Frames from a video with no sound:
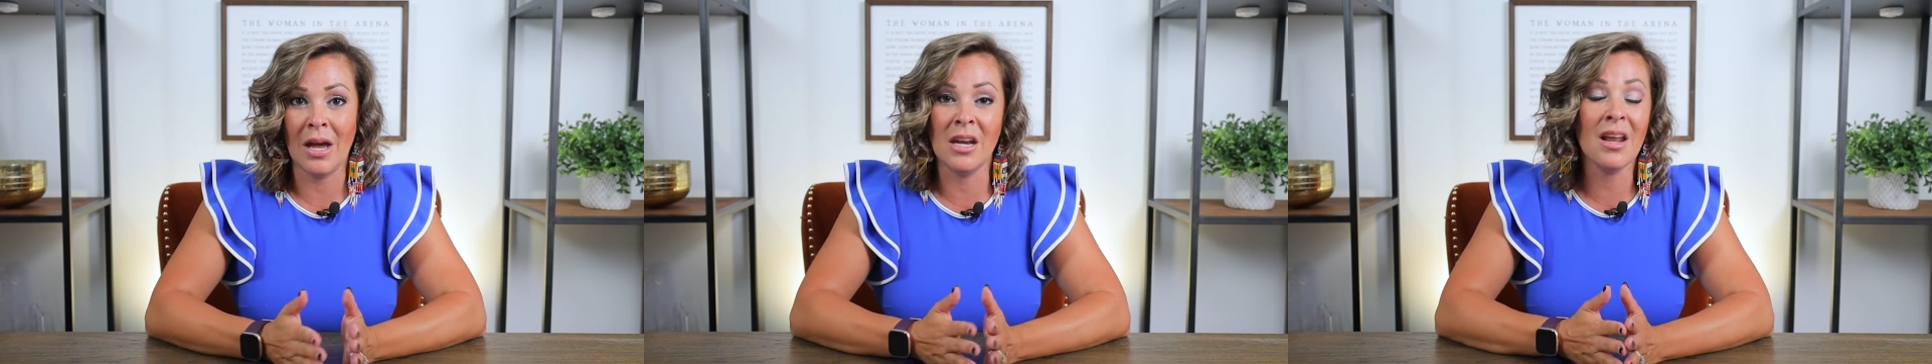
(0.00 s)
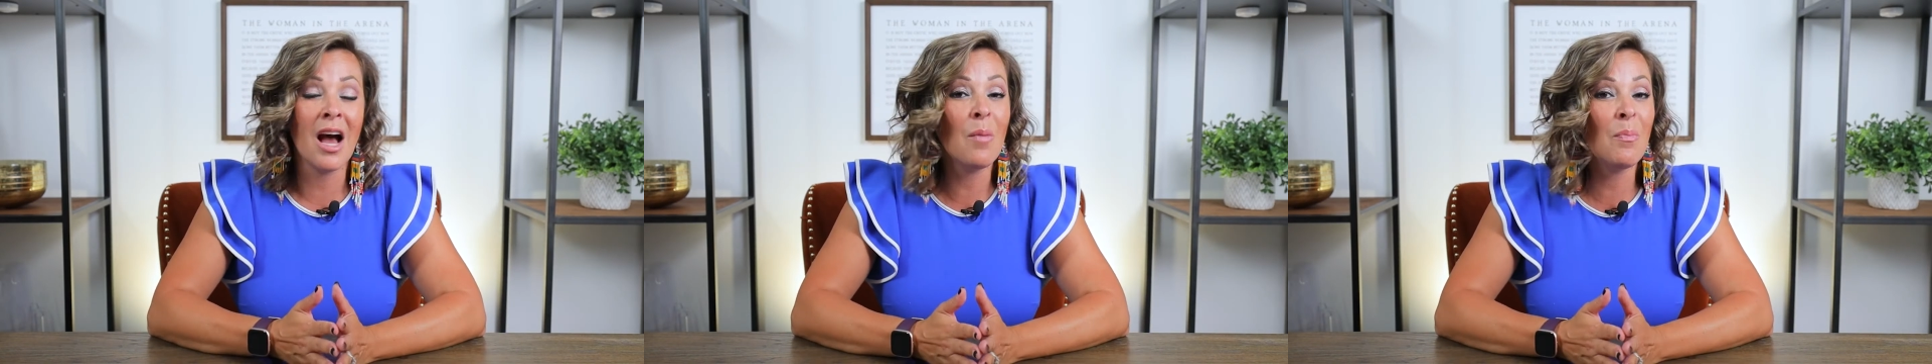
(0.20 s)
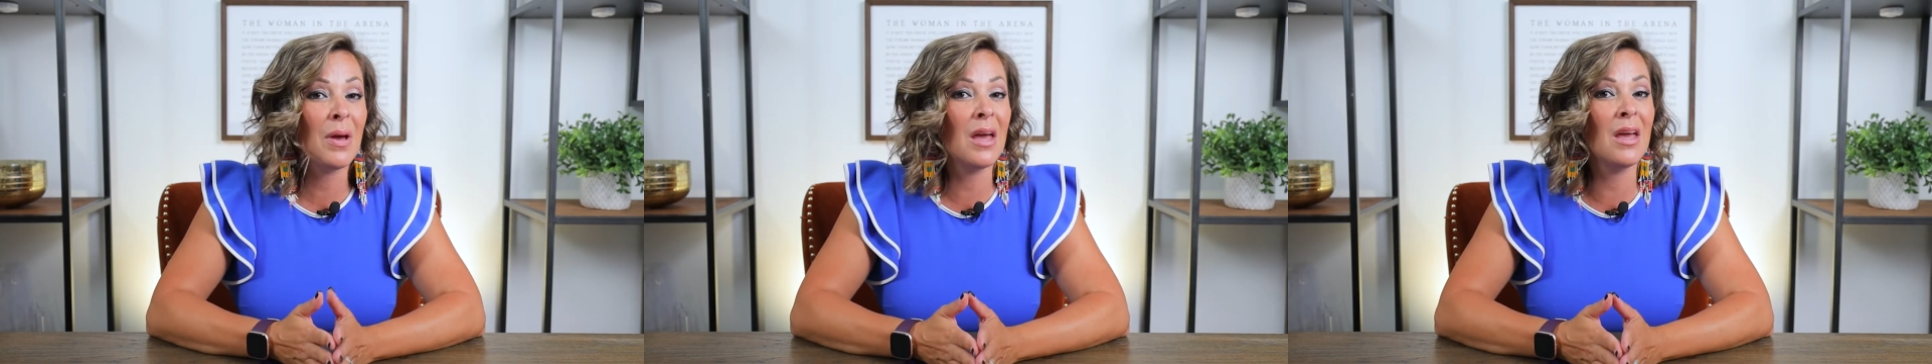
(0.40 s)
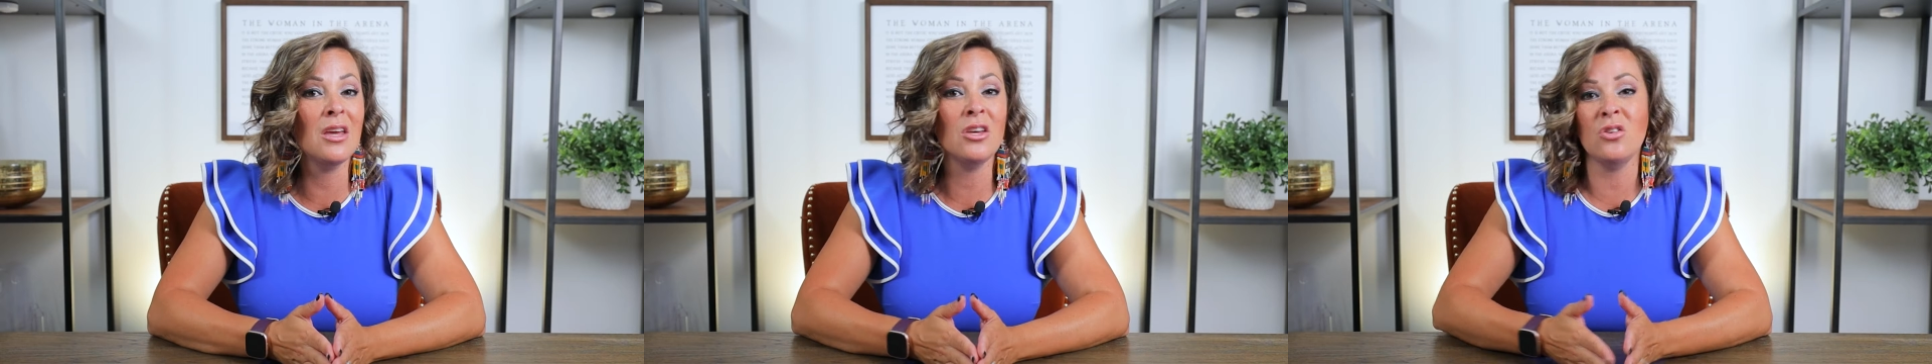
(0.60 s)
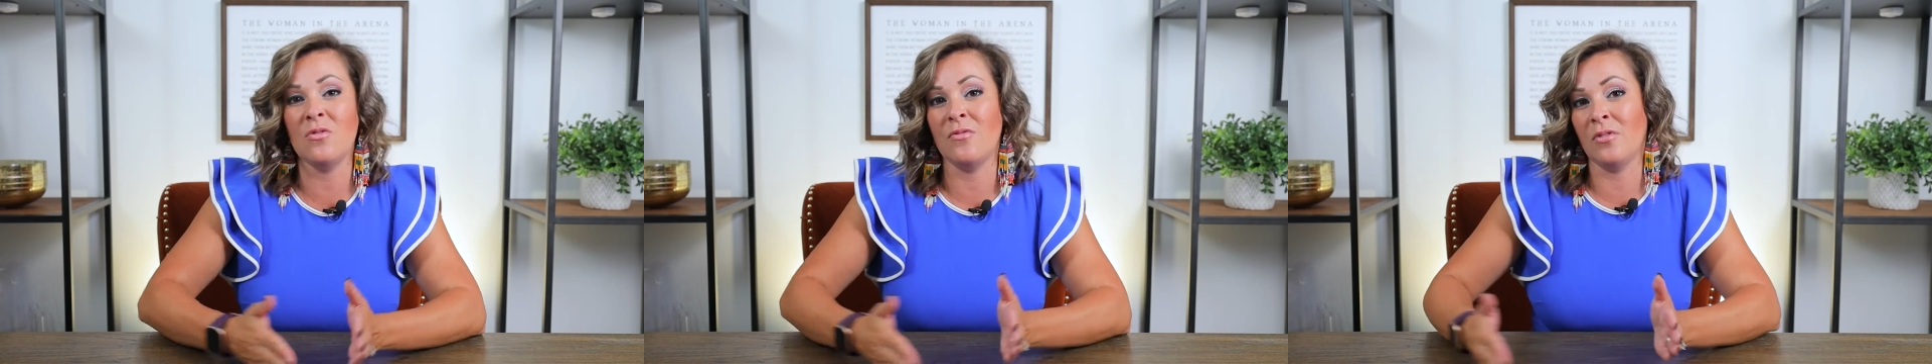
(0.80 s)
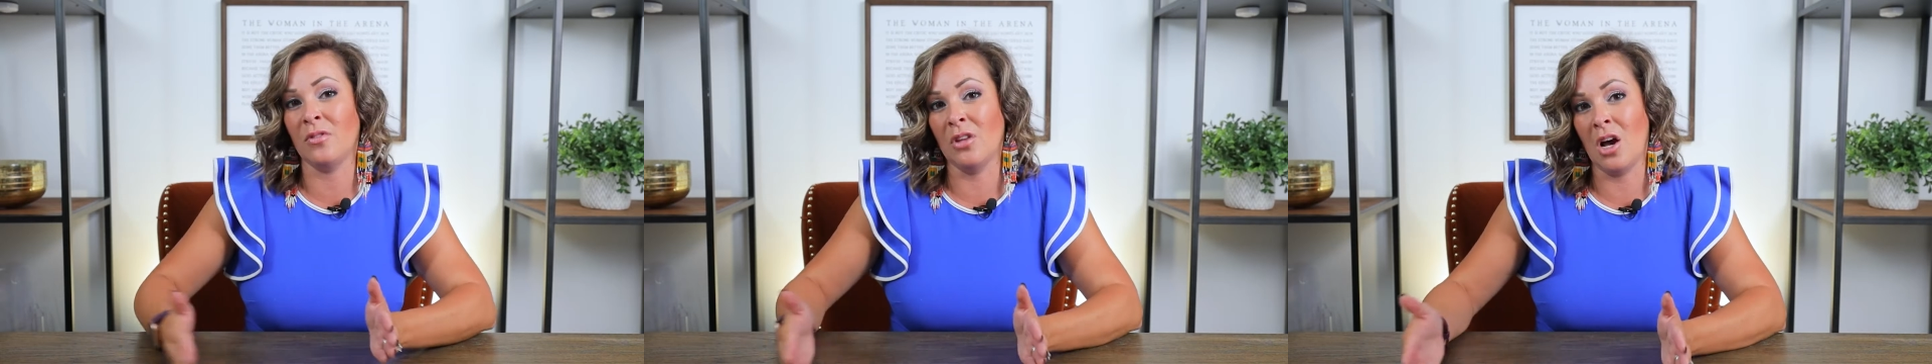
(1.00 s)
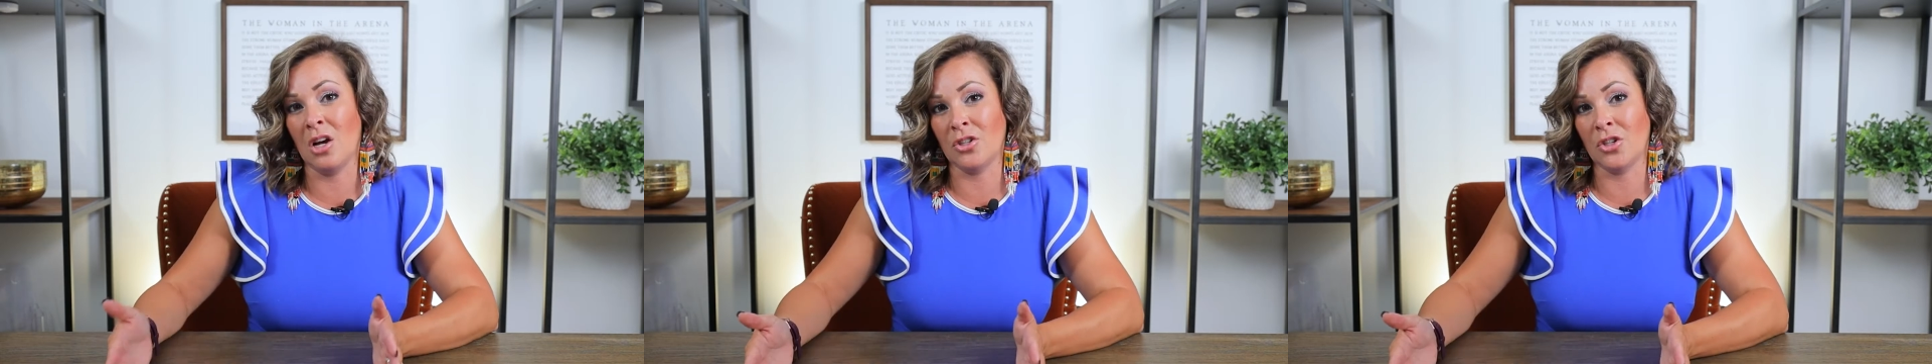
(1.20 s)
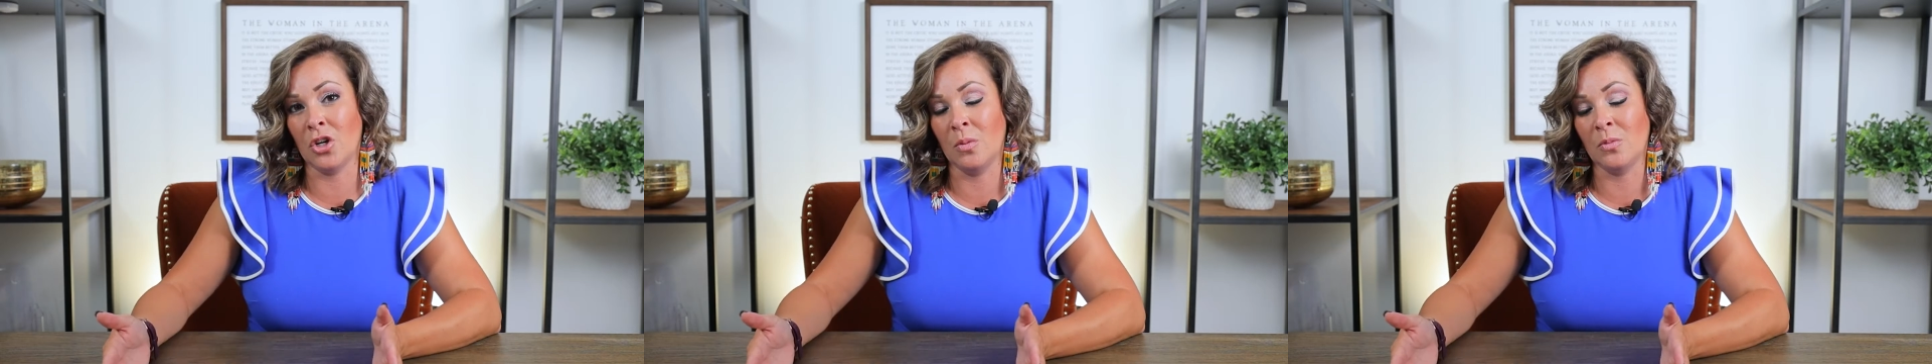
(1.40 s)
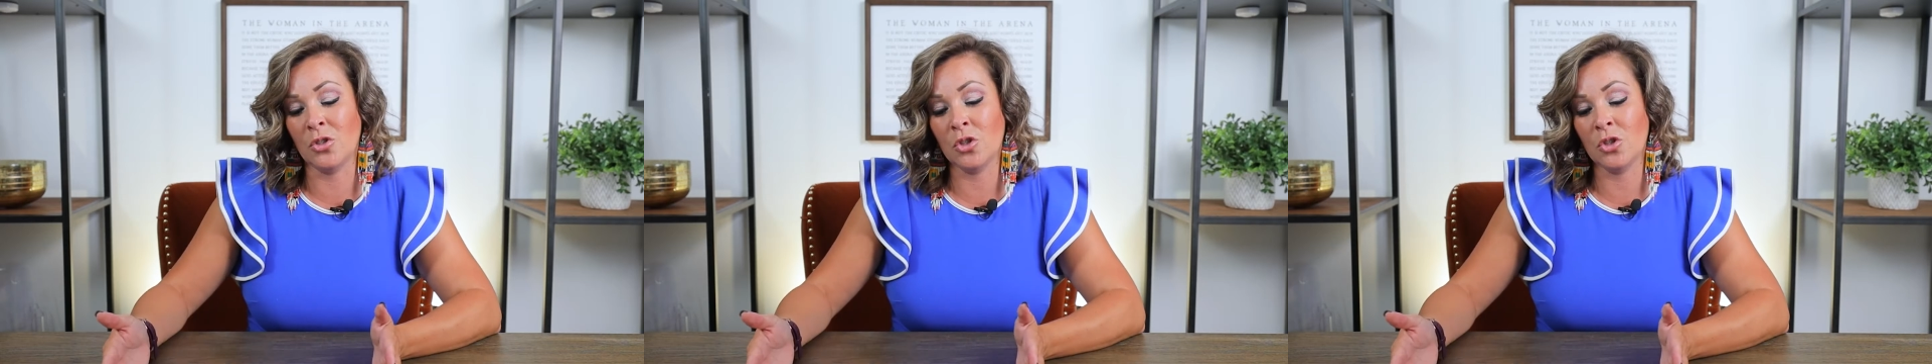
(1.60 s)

and not paying you for long term.